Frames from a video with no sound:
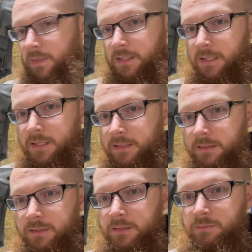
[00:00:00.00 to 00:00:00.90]
it
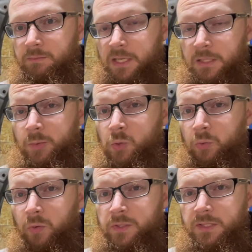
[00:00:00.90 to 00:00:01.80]
does make some cool
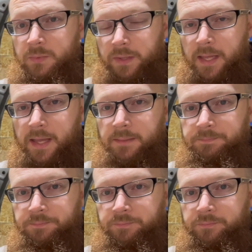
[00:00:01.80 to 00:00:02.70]
noises with that.
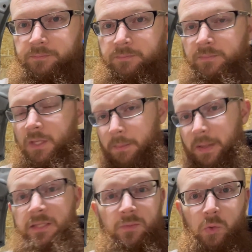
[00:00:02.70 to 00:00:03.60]

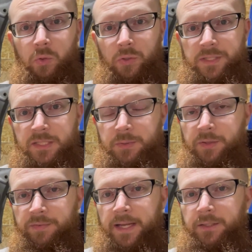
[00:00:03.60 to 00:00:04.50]
Made some cool noises with the
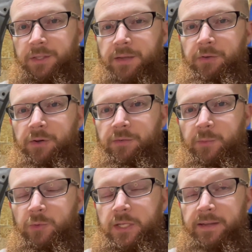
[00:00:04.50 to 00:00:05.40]
factory
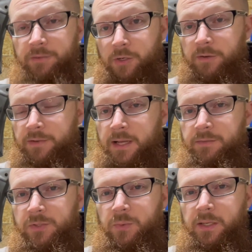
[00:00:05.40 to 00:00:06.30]
diverter valve
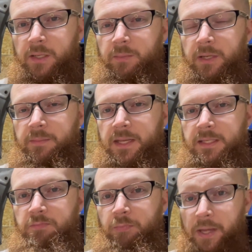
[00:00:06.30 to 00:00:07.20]
as well, but it makes
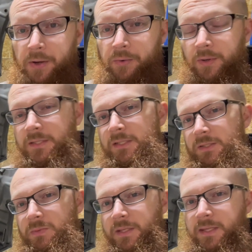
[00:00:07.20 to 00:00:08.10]
better
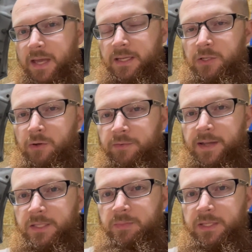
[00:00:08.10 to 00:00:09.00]
noises with that Go
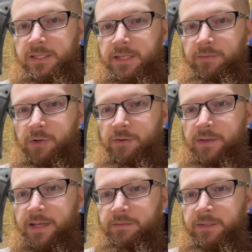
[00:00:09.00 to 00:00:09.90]
Fast Bits diverter
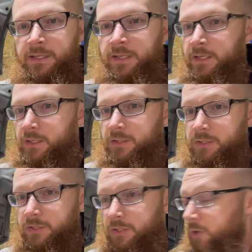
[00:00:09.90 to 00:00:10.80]
valve.
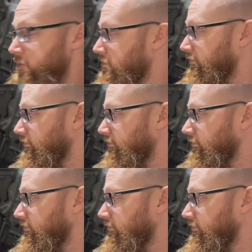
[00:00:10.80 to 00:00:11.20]
So